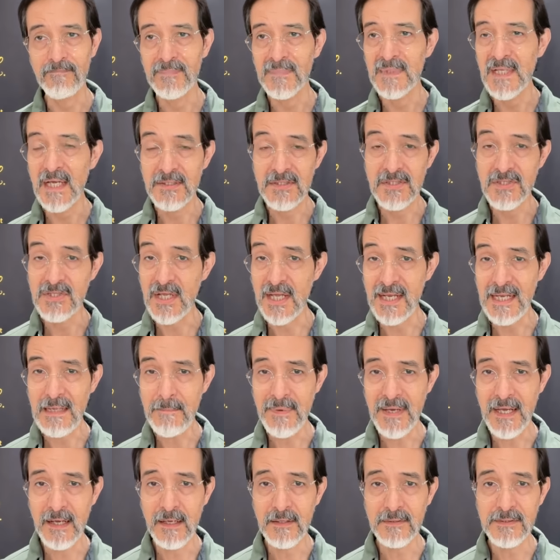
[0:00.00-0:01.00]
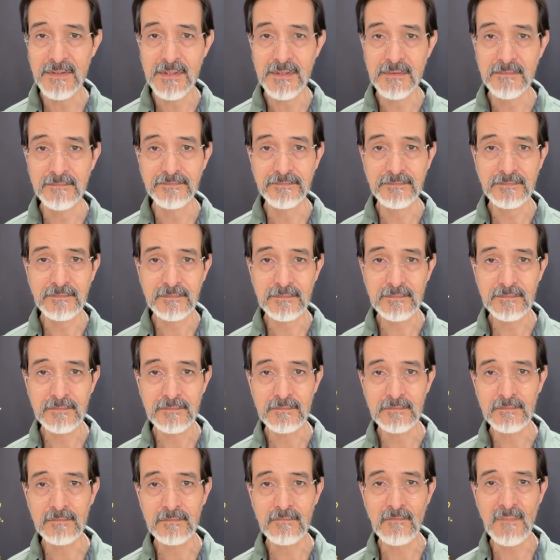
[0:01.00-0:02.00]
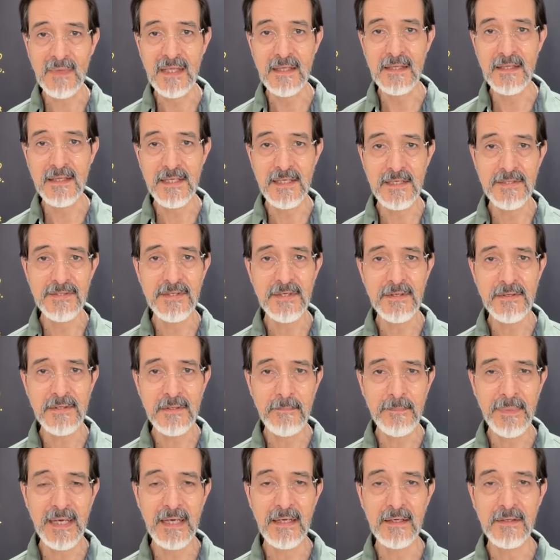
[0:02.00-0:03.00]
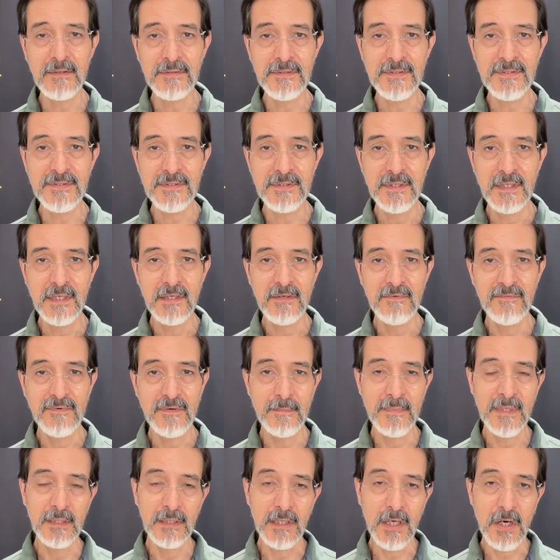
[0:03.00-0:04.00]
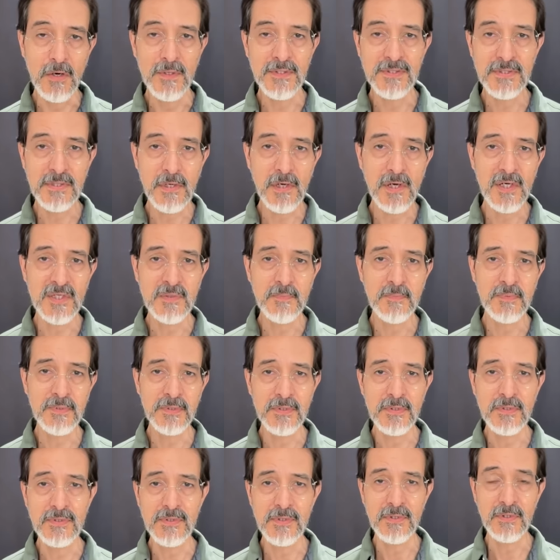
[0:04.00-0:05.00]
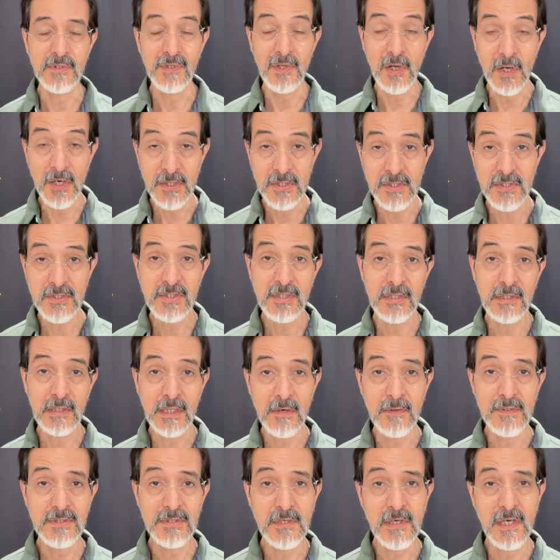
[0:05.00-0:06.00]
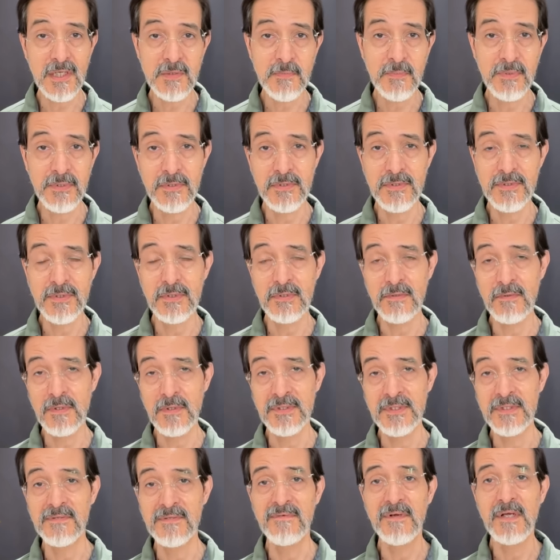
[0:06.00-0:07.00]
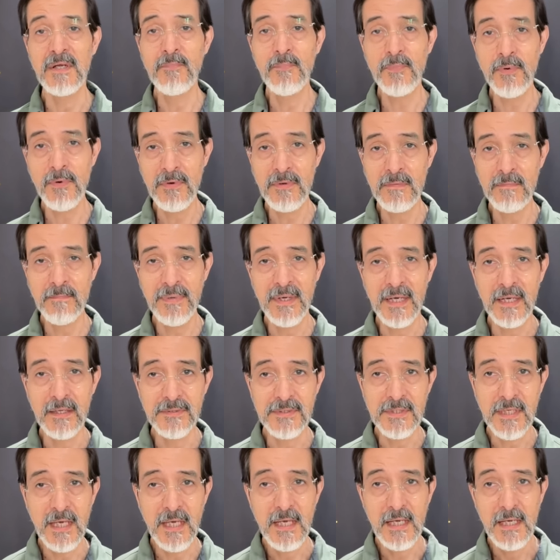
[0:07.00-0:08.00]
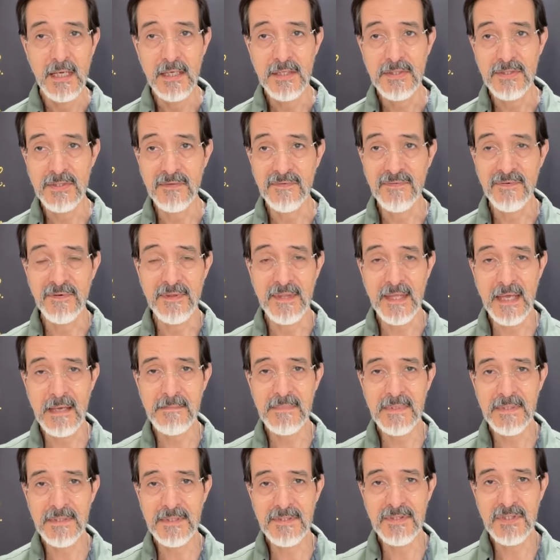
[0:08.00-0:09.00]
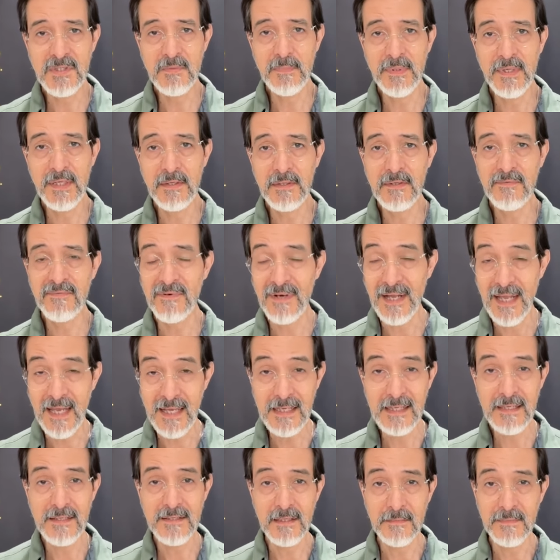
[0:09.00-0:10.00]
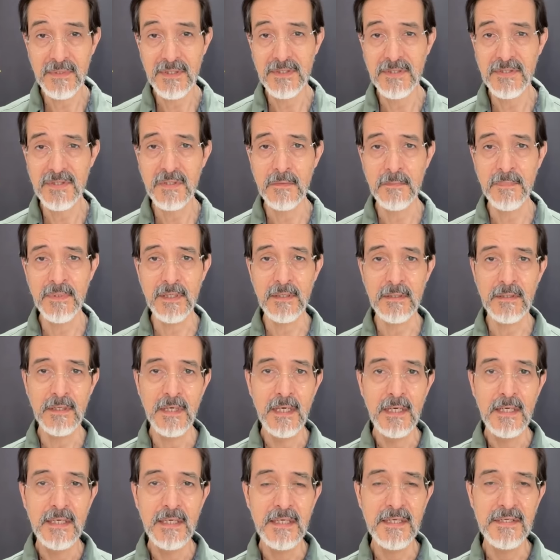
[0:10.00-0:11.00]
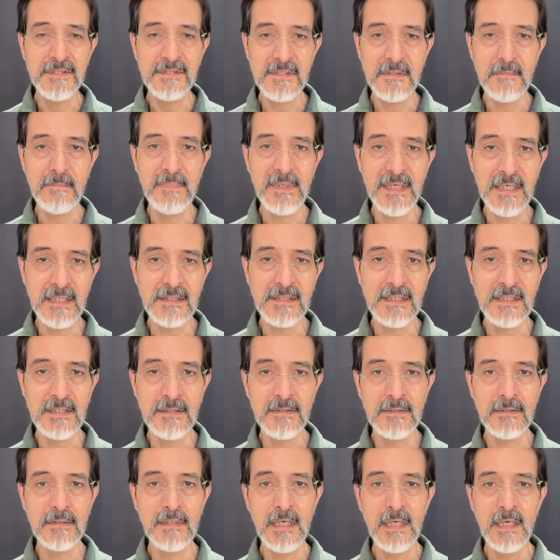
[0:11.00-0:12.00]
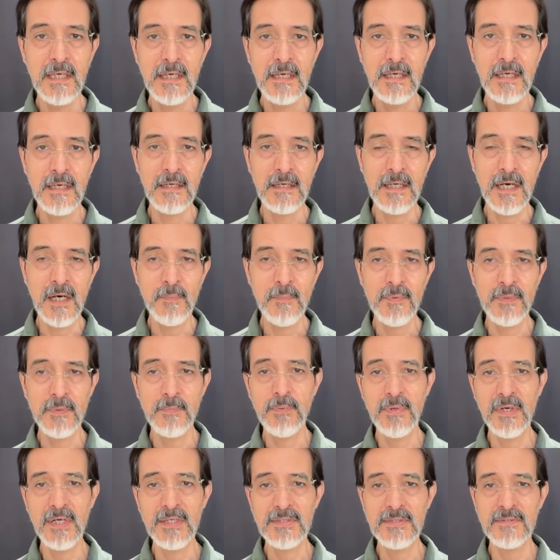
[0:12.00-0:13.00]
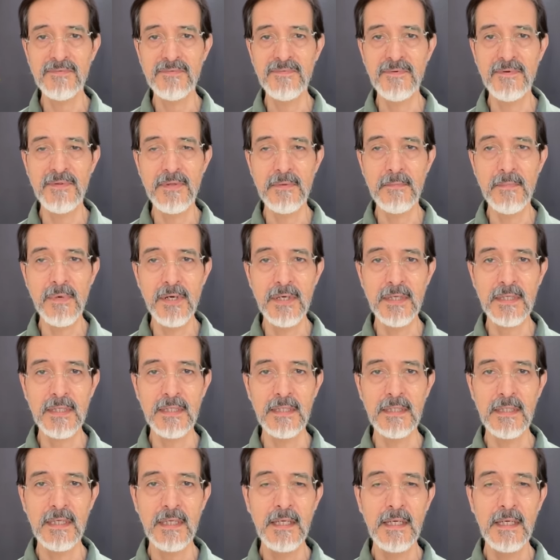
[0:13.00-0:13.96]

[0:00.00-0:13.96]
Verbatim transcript: not just any pounds, these are the pounds from the lowest cost producer, largest and lowest cost producer in the world. These are very important pounds. So for them to disappear, for any of them to disappear, is a big deal, an upward pressure for the market.